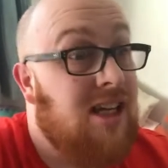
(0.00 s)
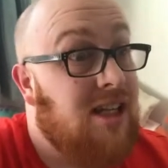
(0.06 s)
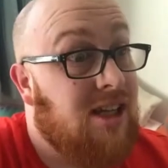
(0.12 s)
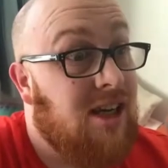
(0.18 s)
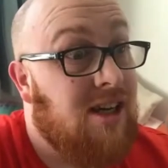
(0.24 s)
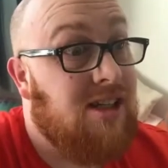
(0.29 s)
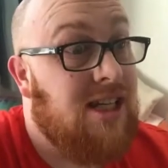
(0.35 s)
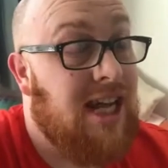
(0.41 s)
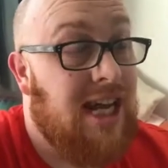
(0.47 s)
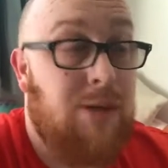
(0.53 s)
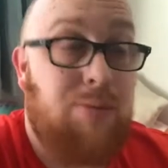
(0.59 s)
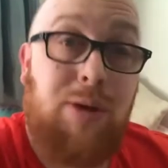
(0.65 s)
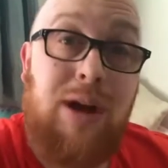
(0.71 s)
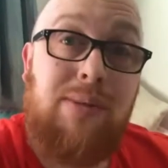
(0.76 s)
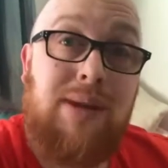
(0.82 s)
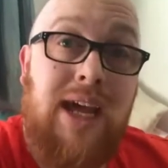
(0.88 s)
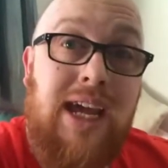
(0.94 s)
So today's
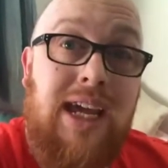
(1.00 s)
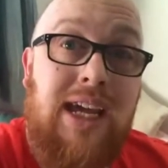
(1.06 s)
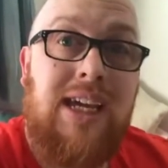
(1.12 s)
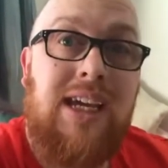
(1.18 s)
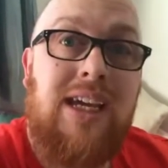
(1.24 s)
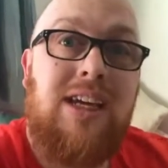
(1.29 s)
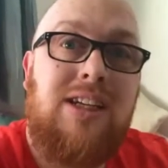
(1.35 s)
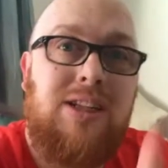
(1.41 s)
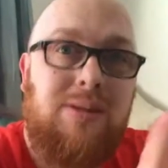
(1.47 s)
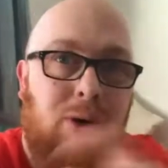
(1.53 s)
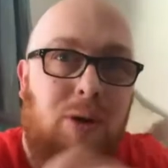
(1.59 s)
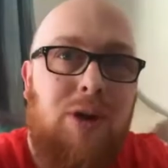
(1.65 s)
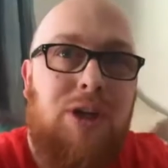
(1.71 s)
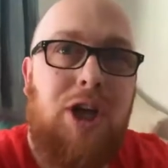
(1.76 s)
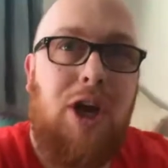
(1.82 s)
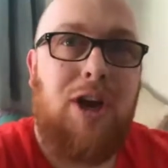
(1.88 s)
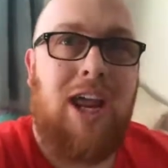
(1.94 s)
prep day,
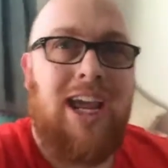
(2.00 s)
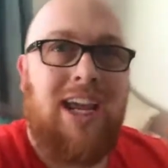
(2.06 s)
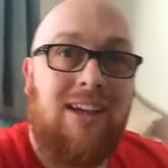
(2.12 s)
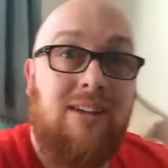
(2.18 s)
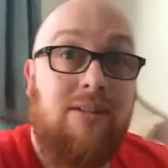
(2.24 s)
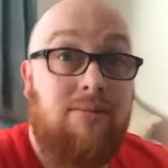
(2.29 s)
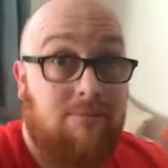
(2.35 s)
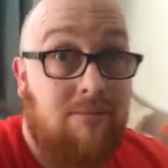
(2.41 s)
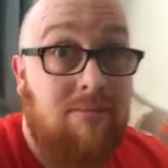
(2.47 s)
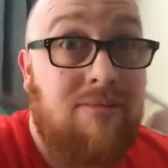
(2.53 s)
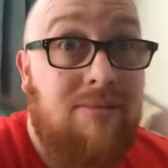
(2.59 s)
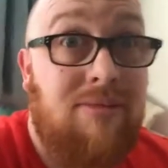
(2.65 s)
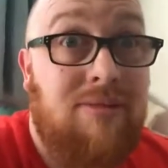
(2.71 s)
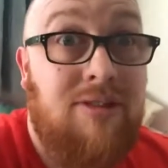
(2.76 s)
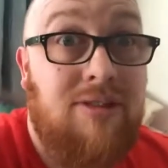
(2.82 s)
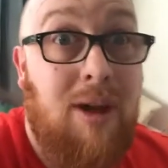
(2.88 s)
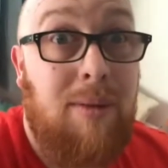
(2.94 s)
tomorrow's show day.
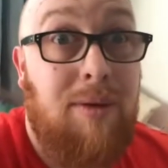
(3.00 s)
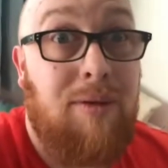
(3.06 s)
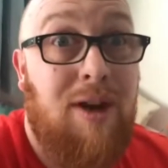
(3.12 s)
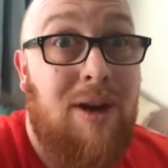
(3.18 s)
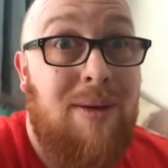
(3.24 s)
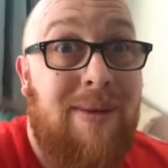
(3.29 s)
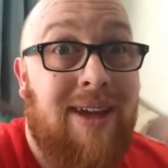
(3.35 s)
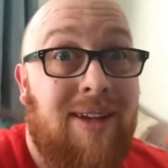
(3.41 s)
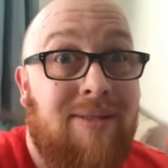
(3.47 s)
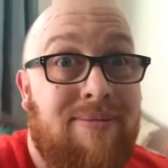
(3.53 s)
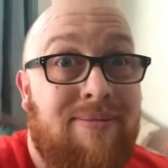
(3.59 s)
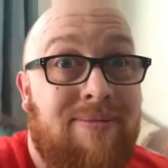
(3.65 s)
Time to follow me.